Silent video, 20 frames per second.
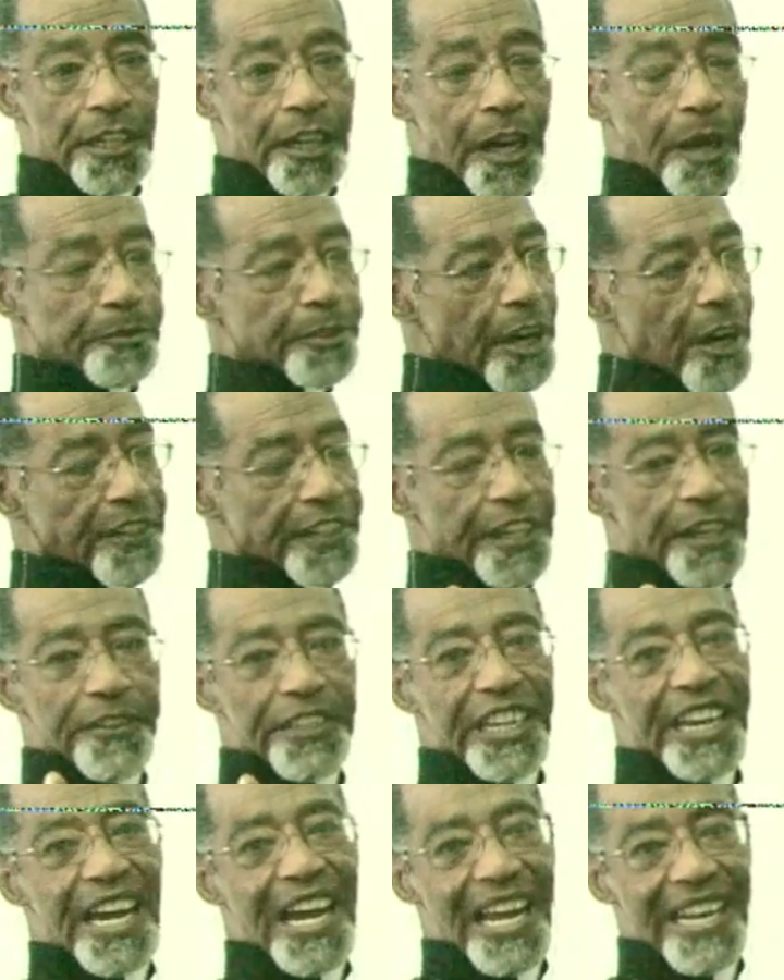I'm talking to
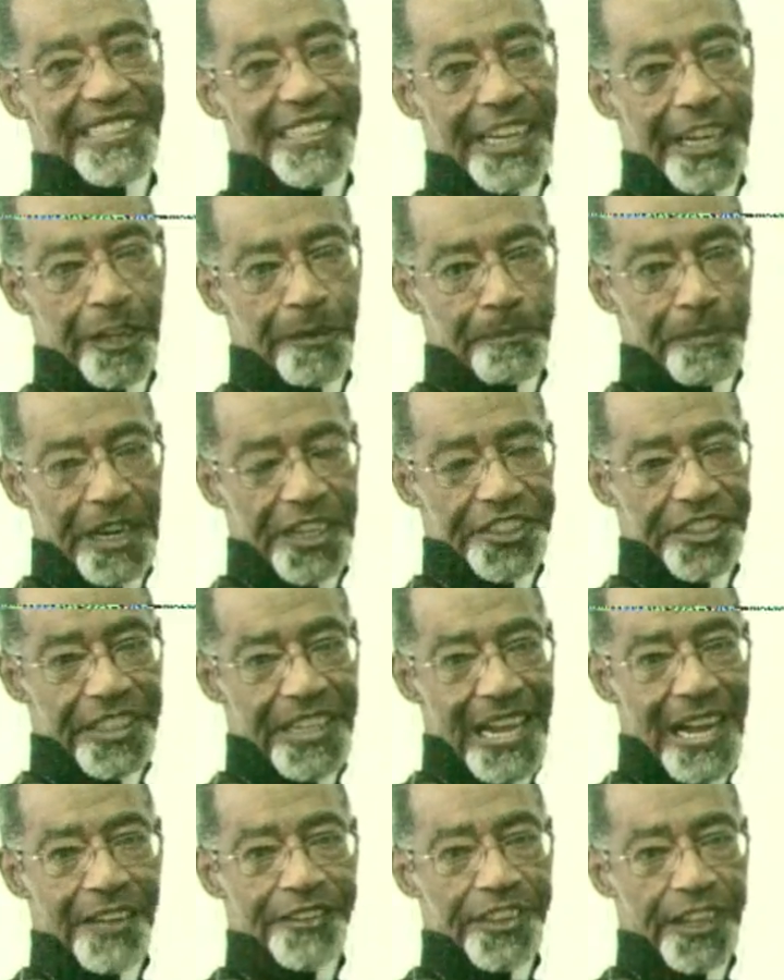every goddamn
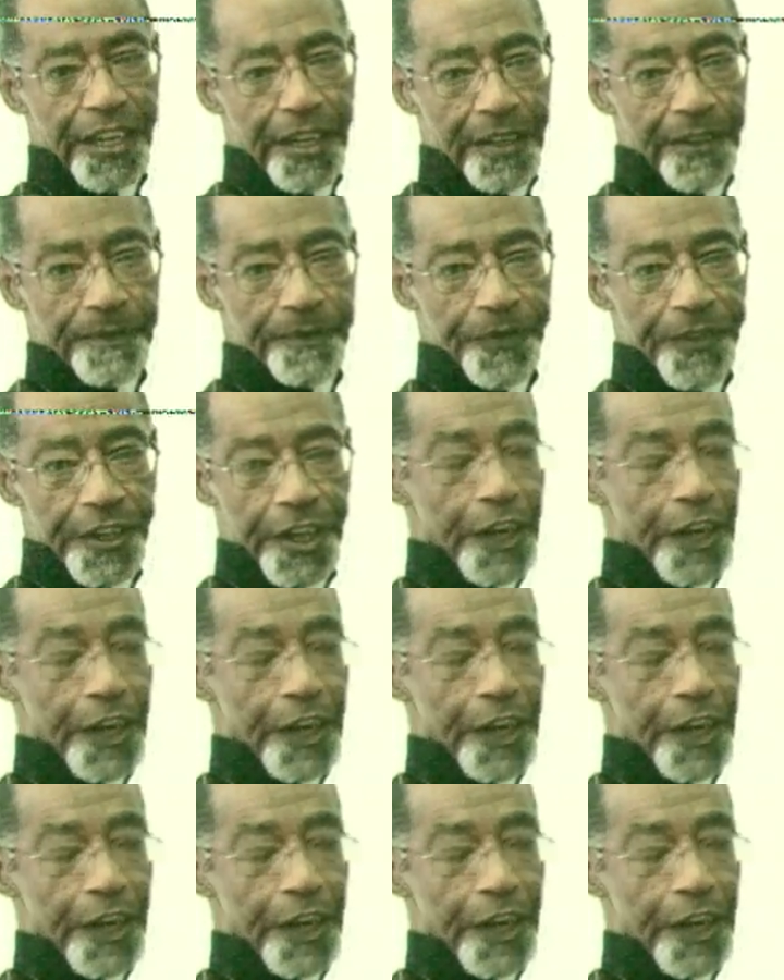Mason out there.